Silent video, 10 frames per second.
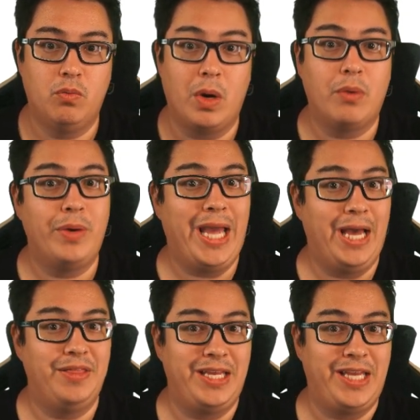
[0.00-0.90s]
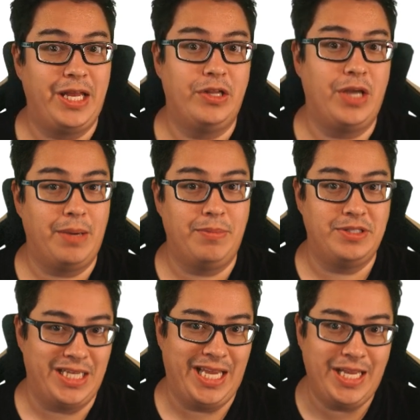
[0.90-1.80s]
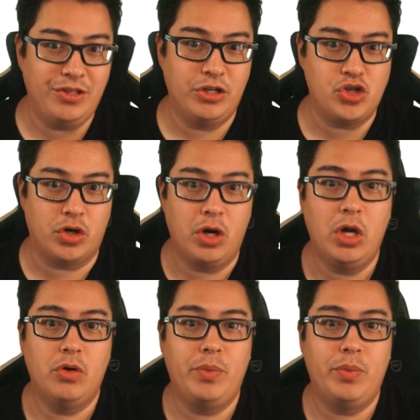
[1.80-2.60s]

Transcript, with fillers: where we had the data type as an integer,